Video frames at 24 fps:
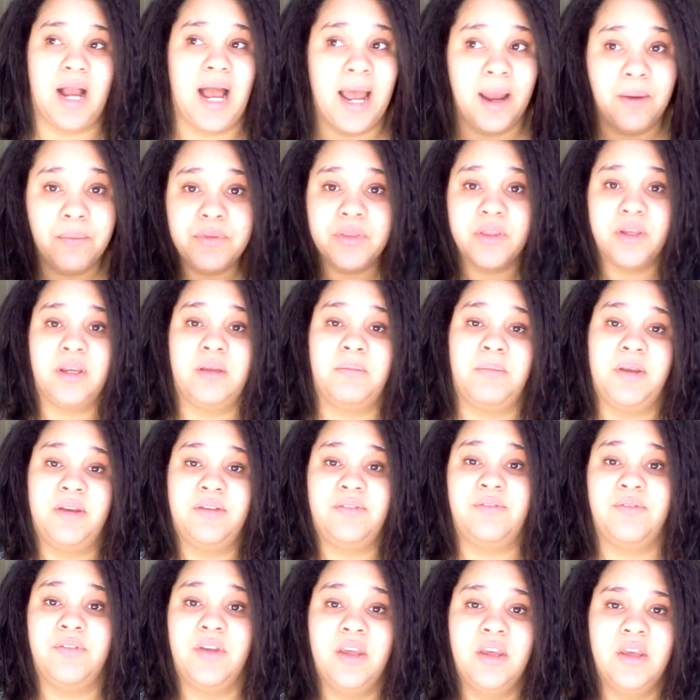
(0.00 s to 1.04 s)
or I would look at
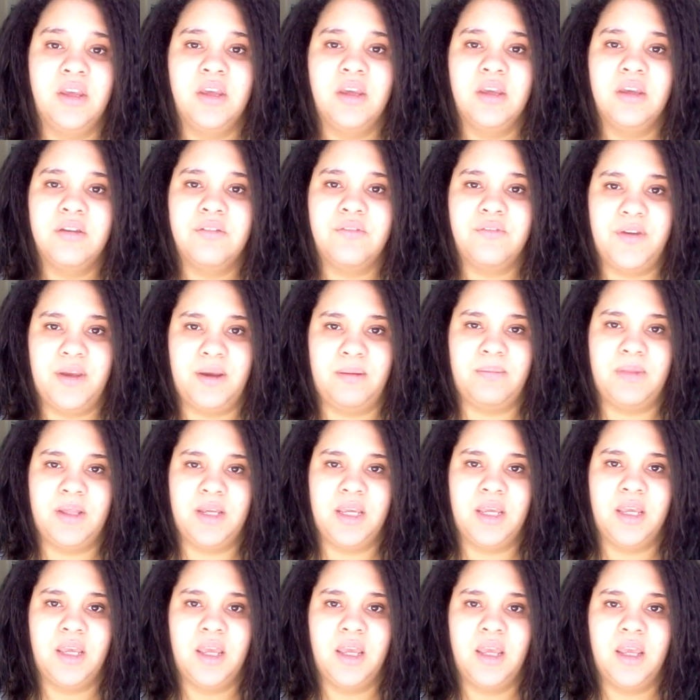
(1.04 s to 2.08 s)
my
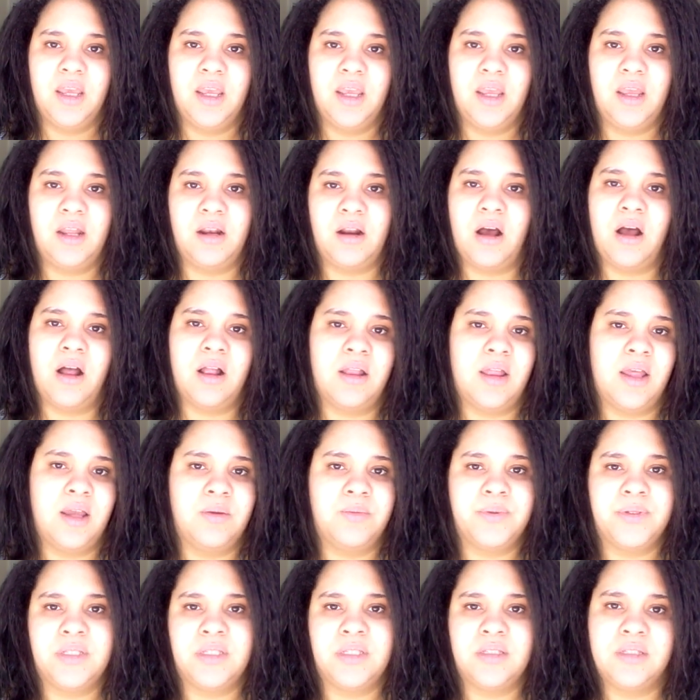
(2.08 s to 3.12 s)
family, and all
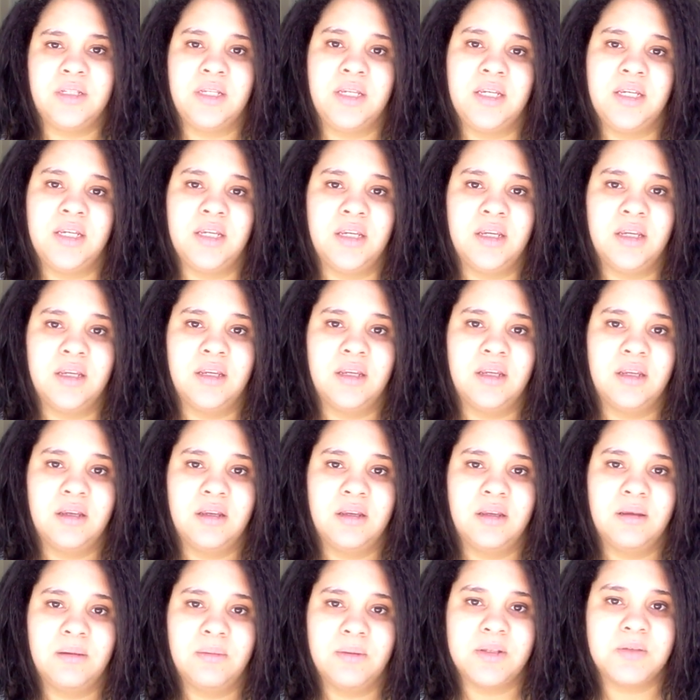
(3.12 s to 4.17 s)
I would see
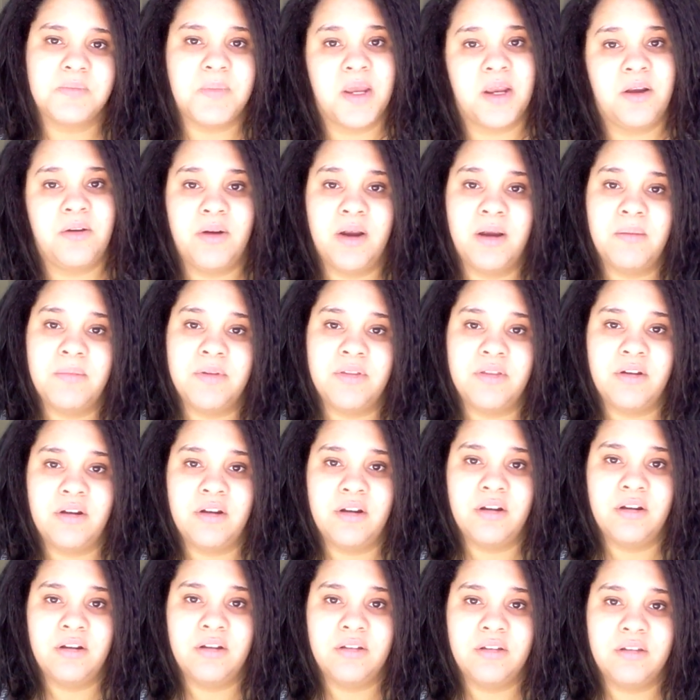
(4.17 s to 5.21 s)
was my
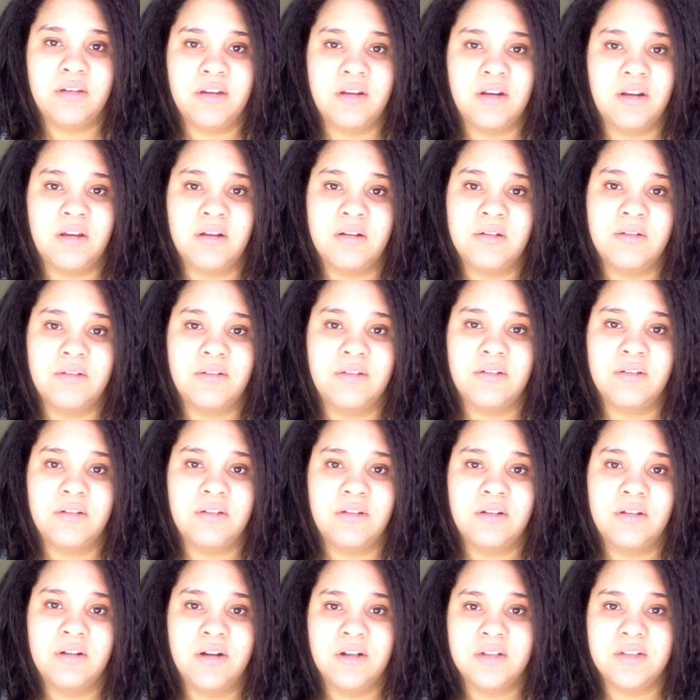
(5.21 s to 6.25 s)
grandmother, you know,
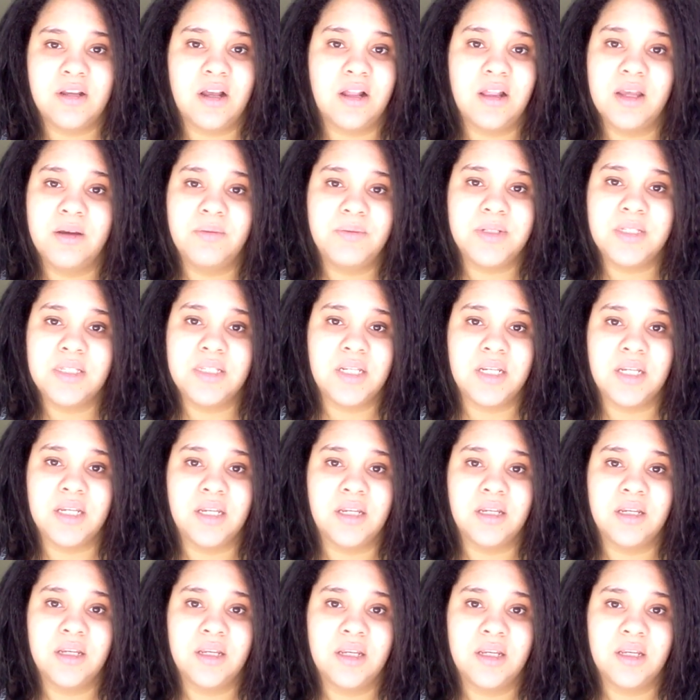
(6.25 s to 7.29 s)
that's all I would see.